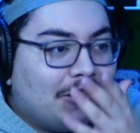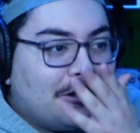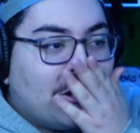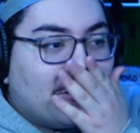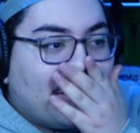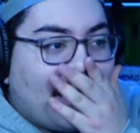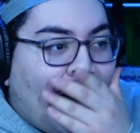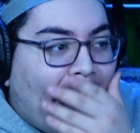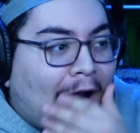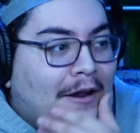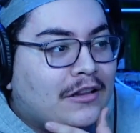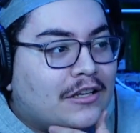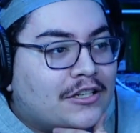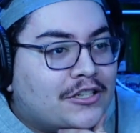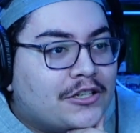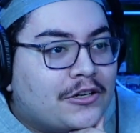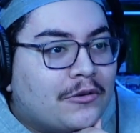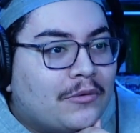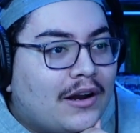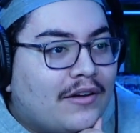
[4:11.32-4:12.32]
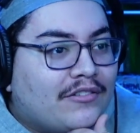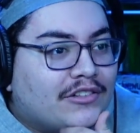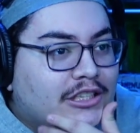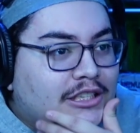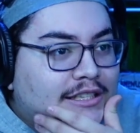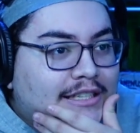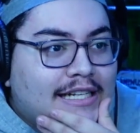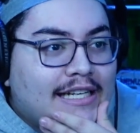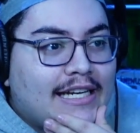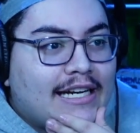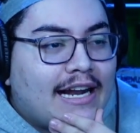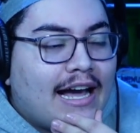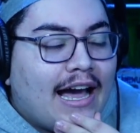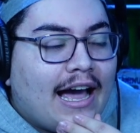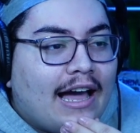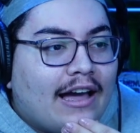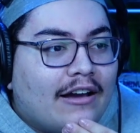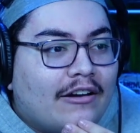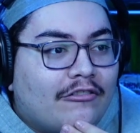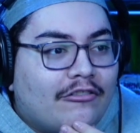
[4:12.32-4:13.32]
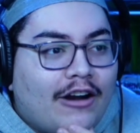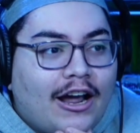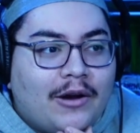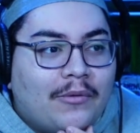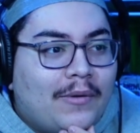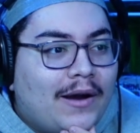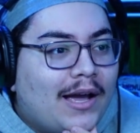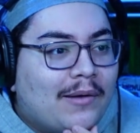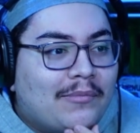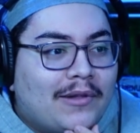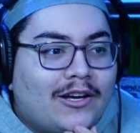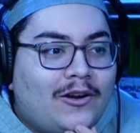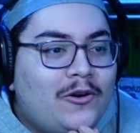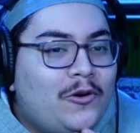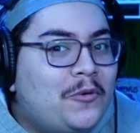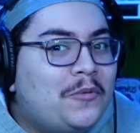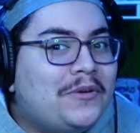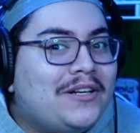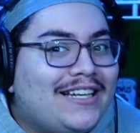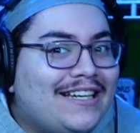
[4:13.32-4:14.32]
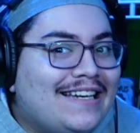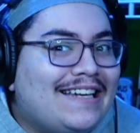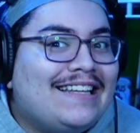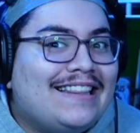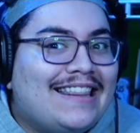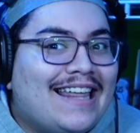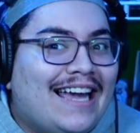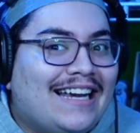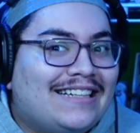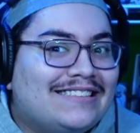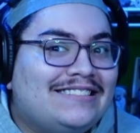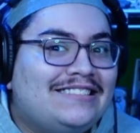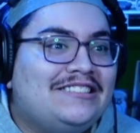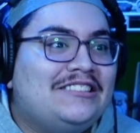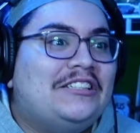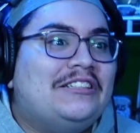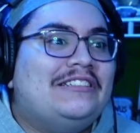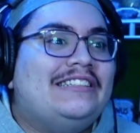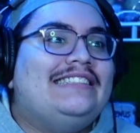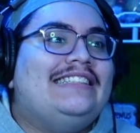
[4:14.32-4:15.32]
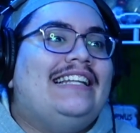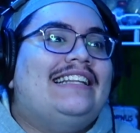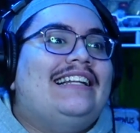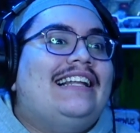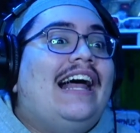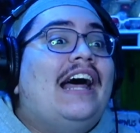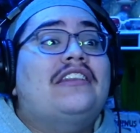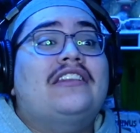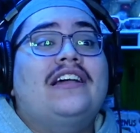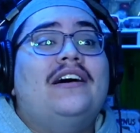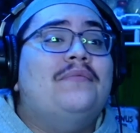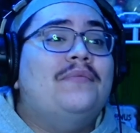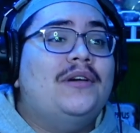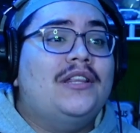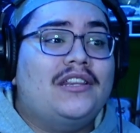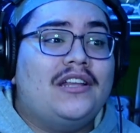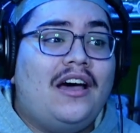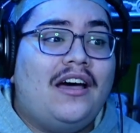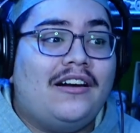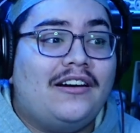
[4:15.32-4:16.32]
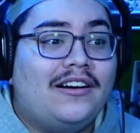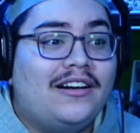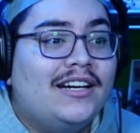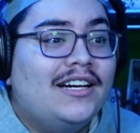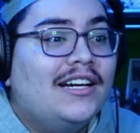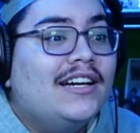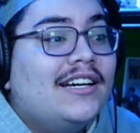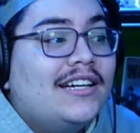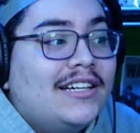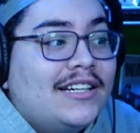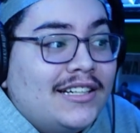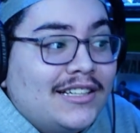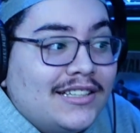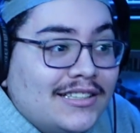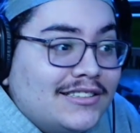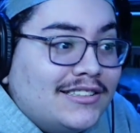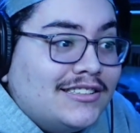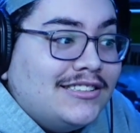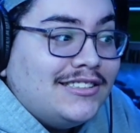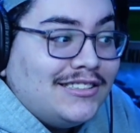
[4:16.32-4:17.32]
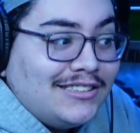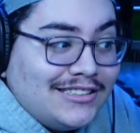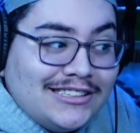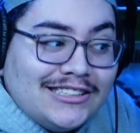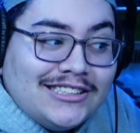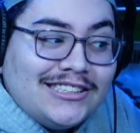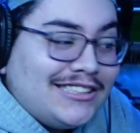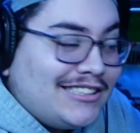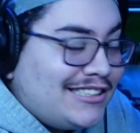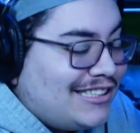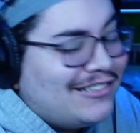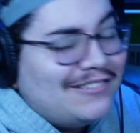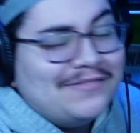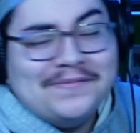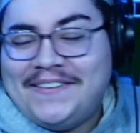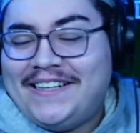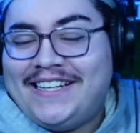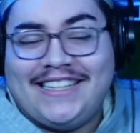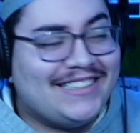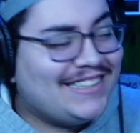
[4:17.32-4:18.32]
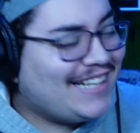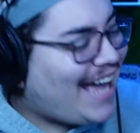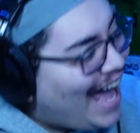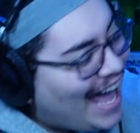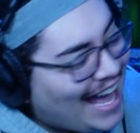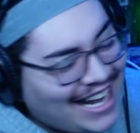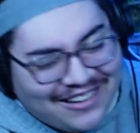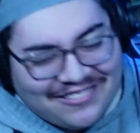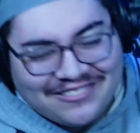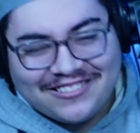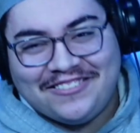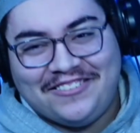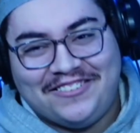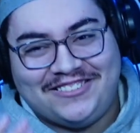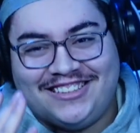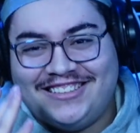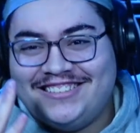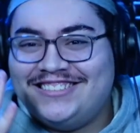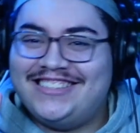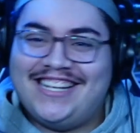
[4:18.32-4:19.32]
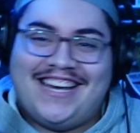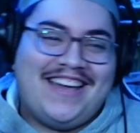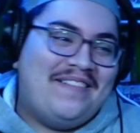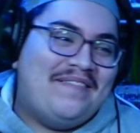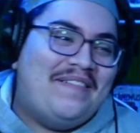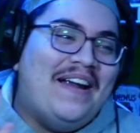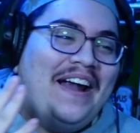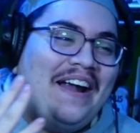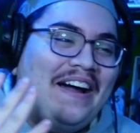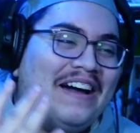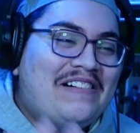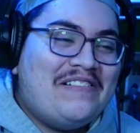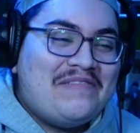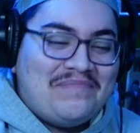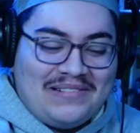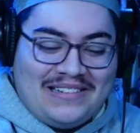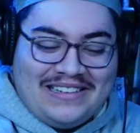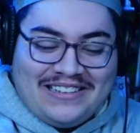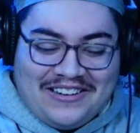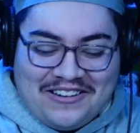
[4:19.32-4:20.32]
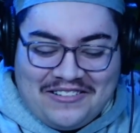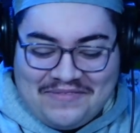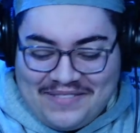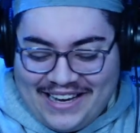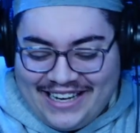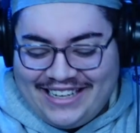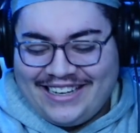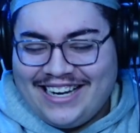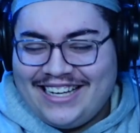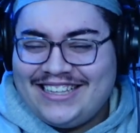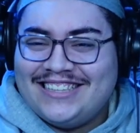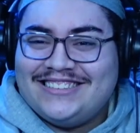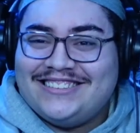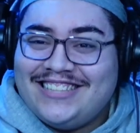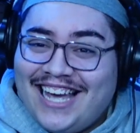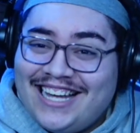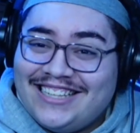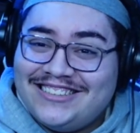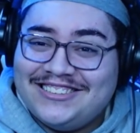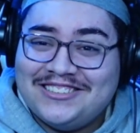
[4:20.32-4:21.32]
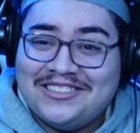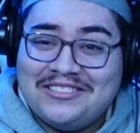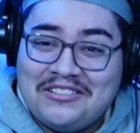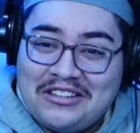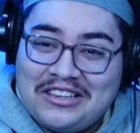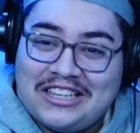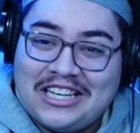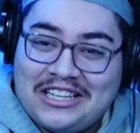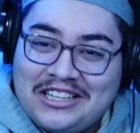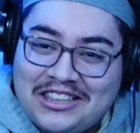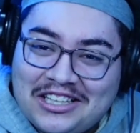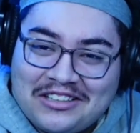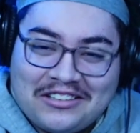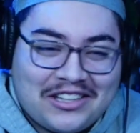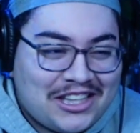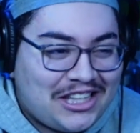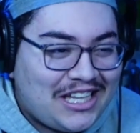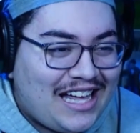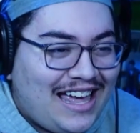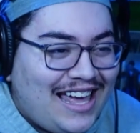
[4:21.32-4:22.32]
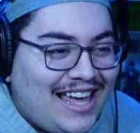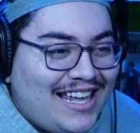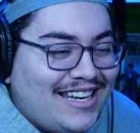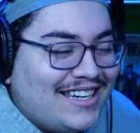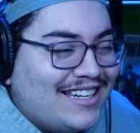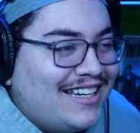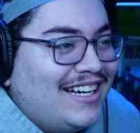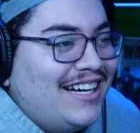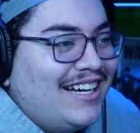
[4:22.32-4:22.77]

oxygen or whatever she needed, right away, I'm like, who would need that considering that the last time we saw her... Oh, my... I don't know what to say, bro, but oh, my God, the tattoos. That's so sad.